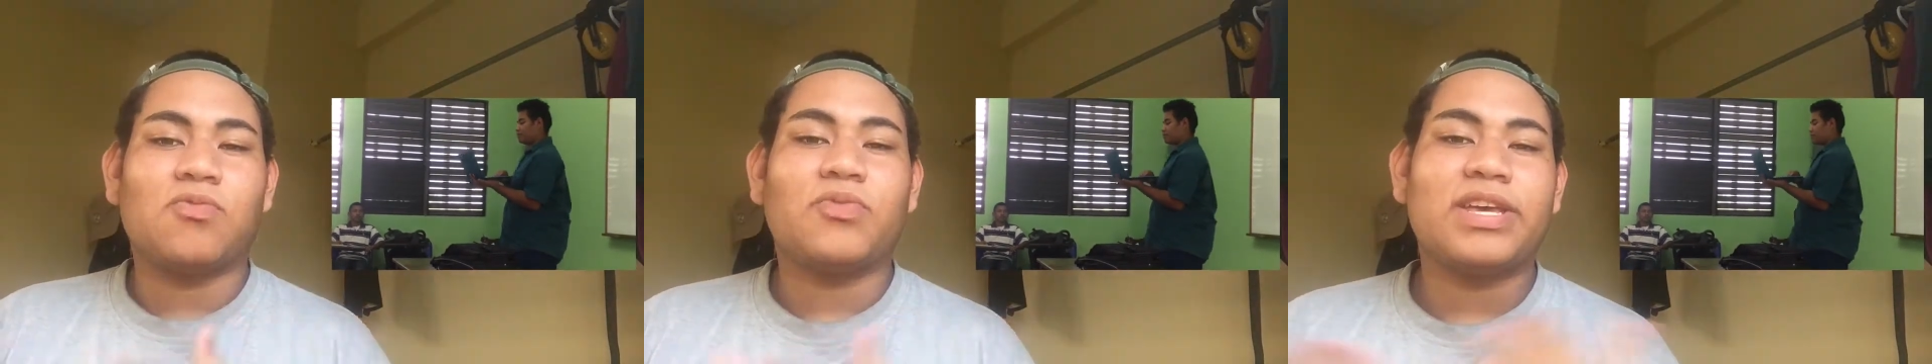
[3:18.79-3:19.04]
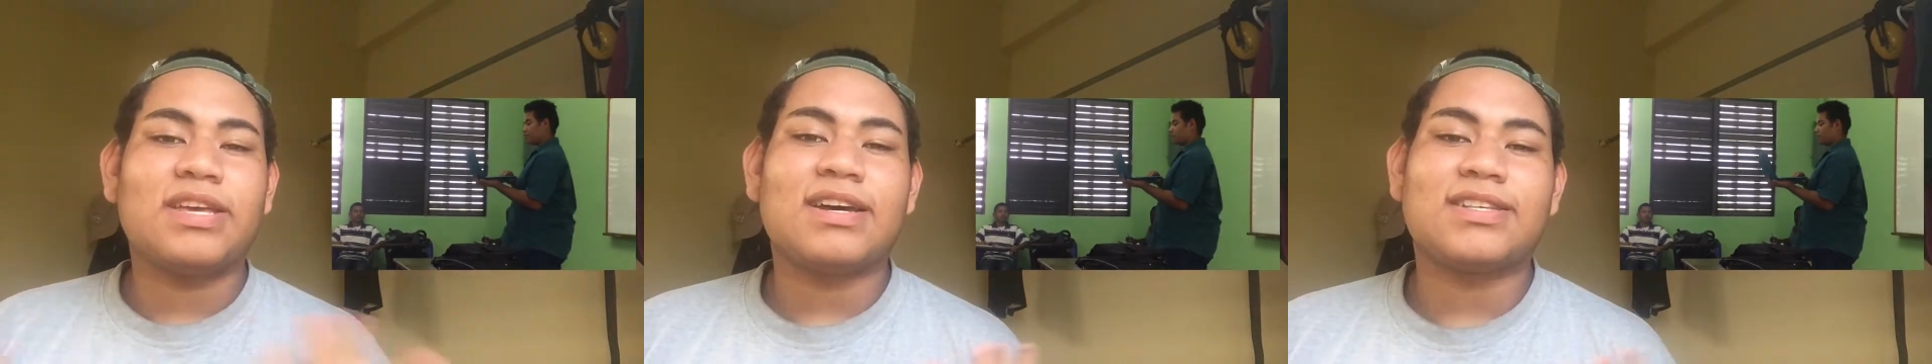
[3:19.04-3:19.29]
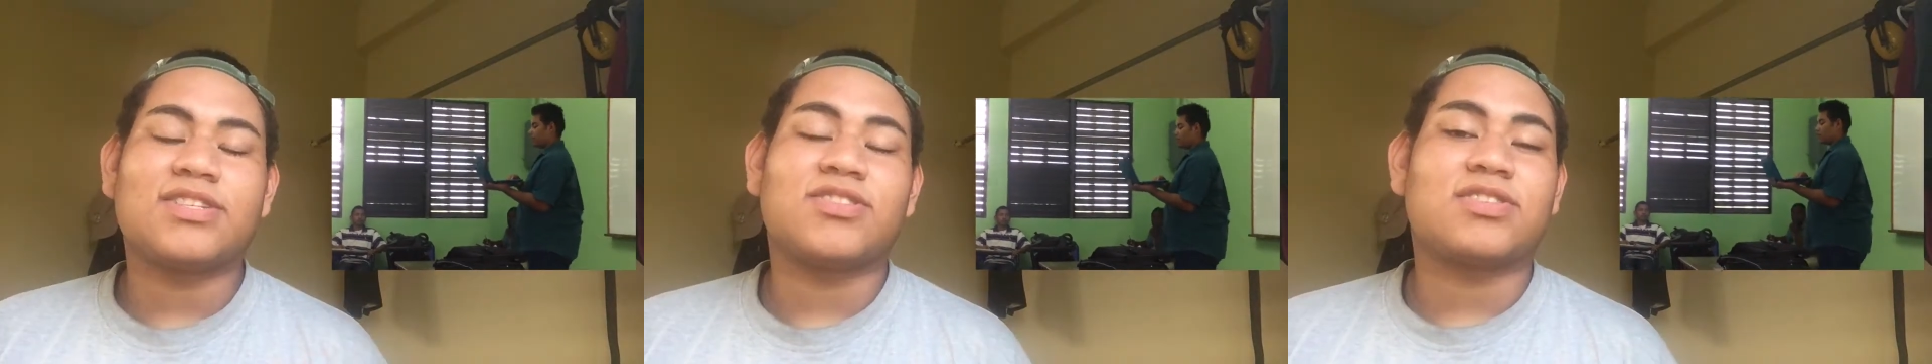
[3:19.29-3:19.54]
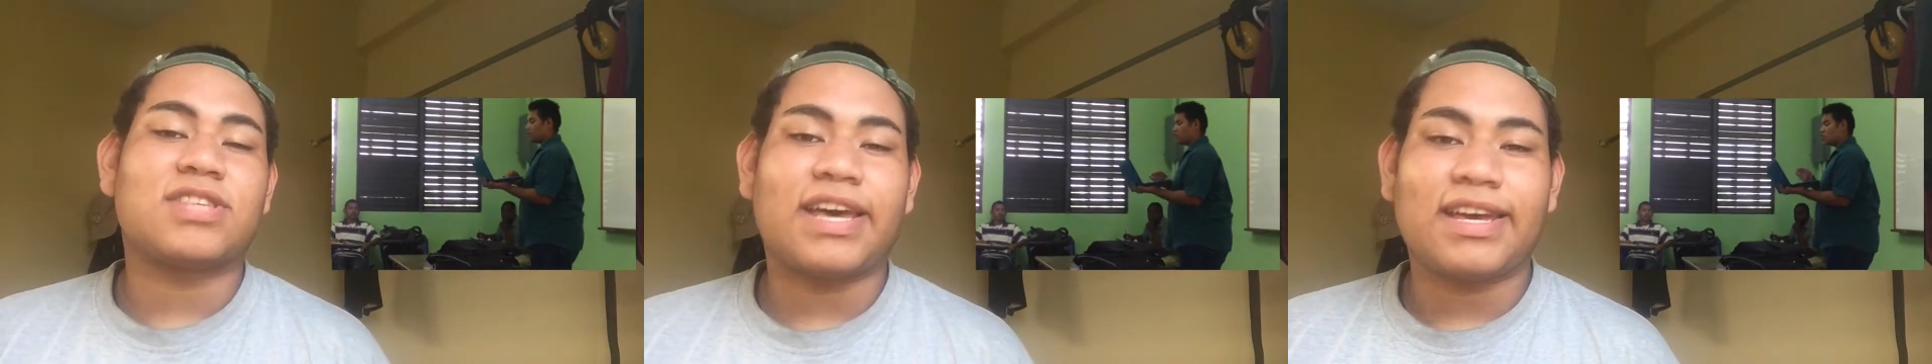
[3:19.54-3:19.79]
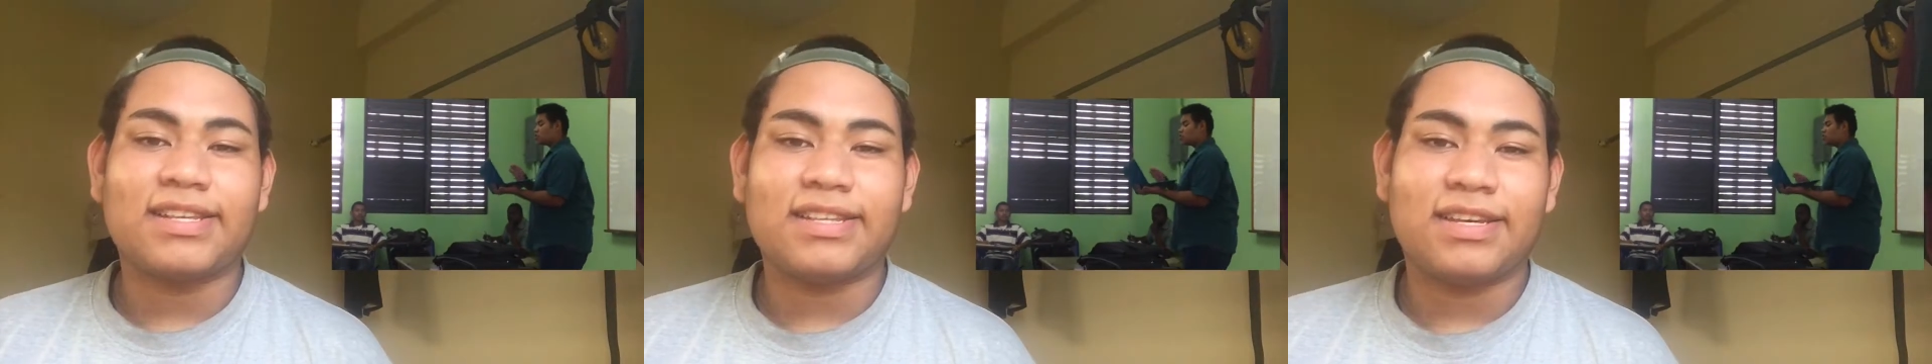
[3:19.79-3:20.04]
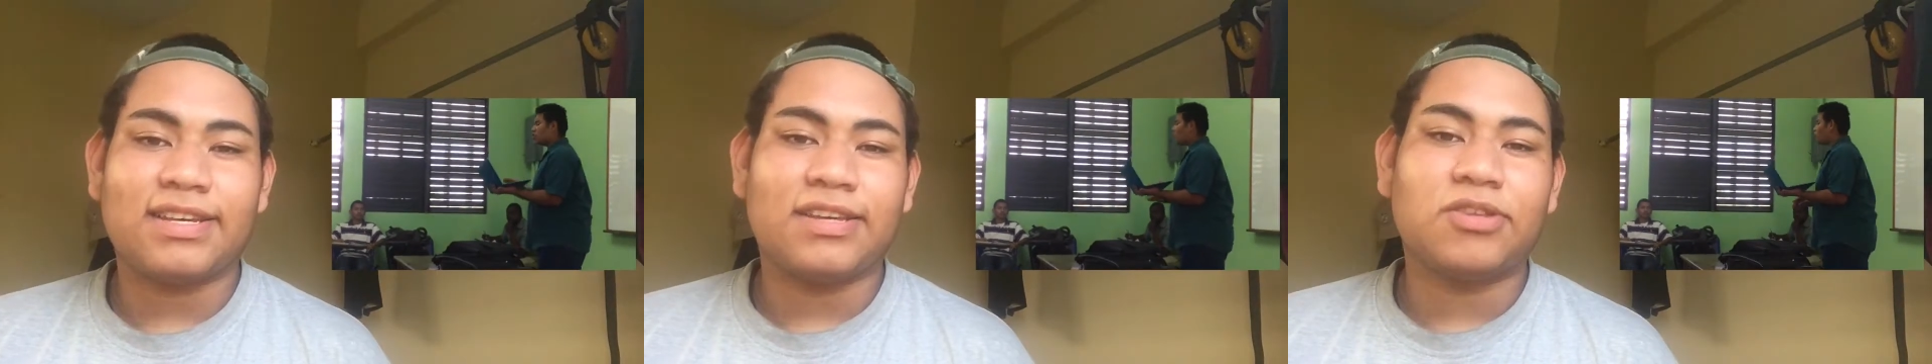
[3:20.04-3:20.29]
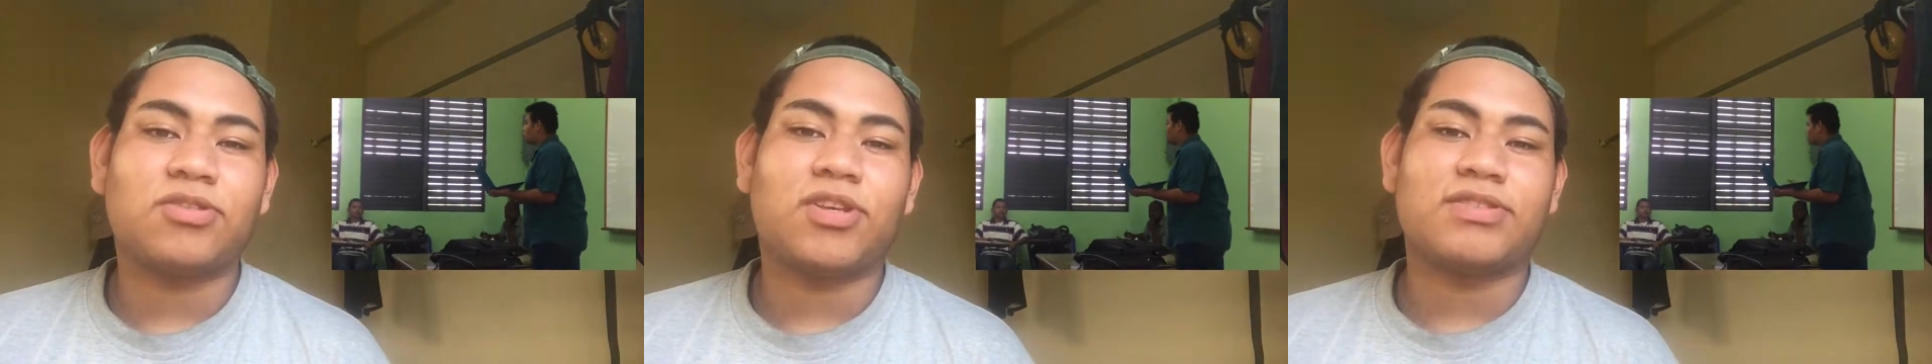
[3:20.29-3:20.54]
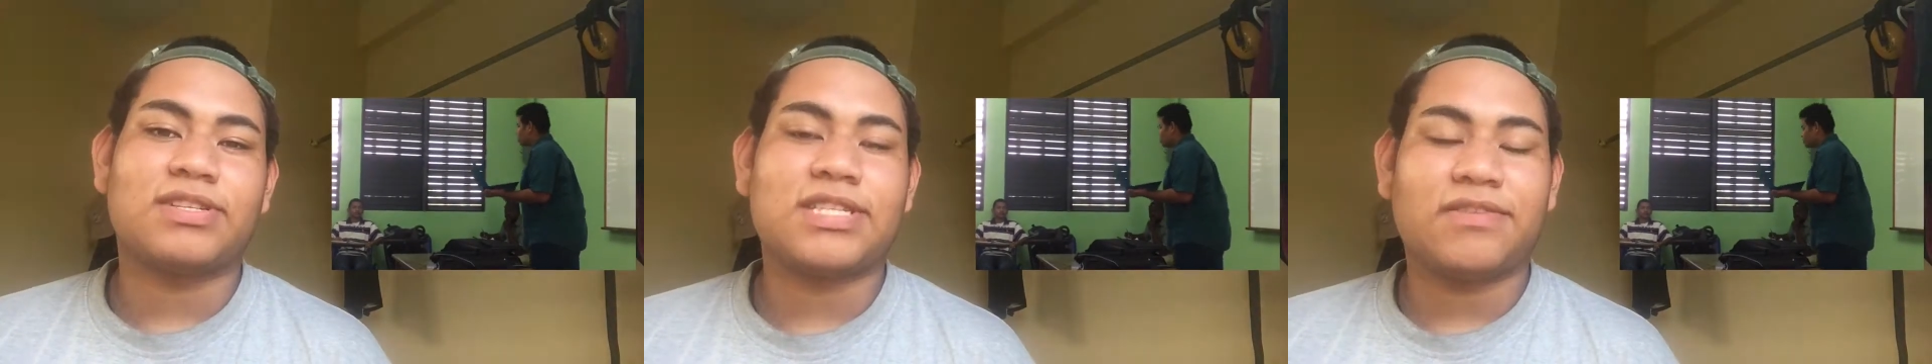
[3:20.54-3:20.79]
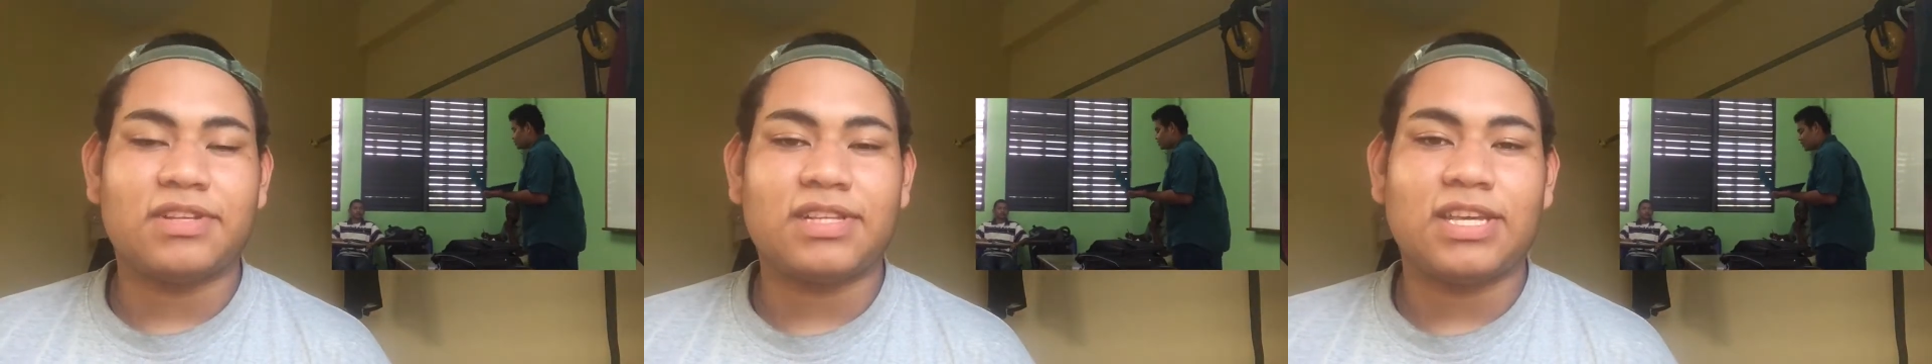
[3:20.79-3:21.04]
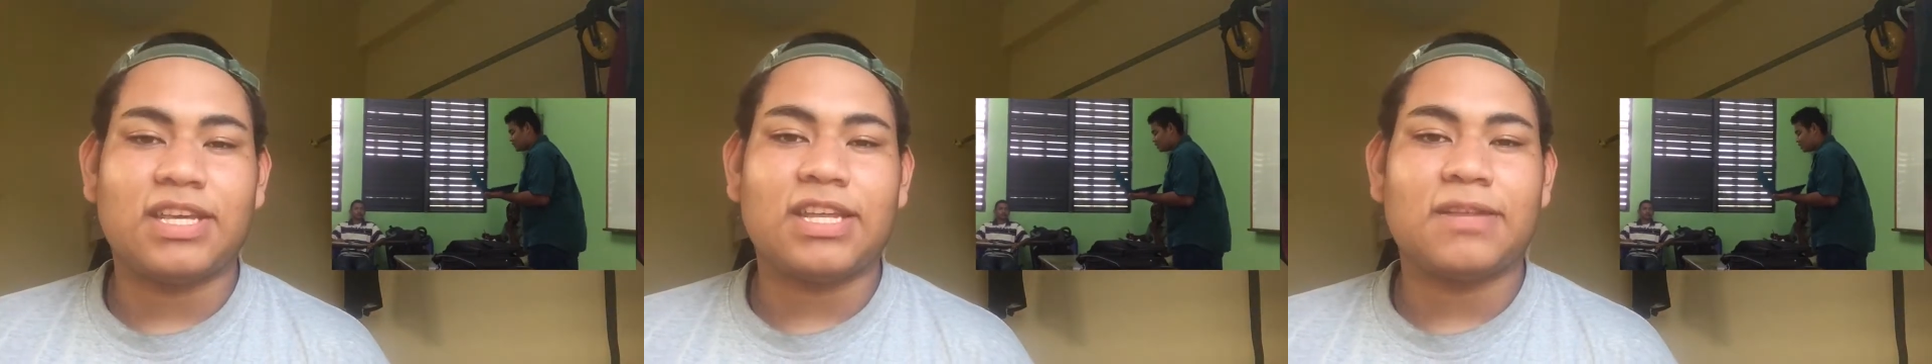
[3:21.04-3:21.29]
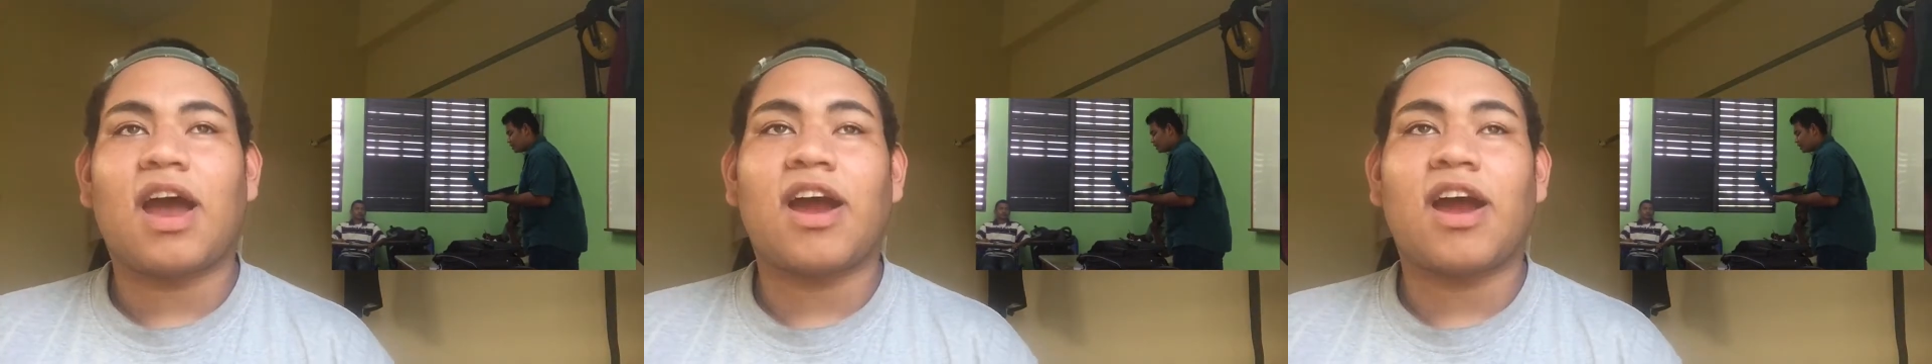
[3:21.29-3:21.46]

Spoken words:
we as a society in 2017